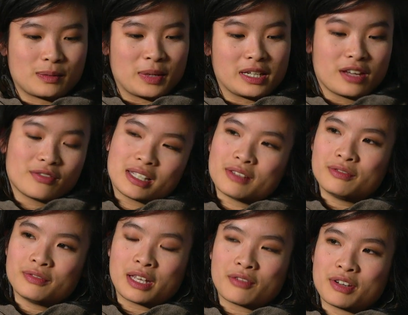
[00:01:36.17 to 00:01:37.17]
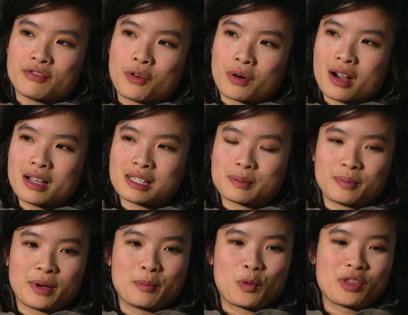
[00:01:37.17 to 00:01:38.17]
been giving, given for us,
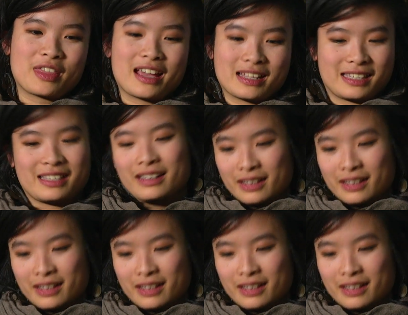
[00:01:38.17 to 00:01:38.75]
but more than that, it's,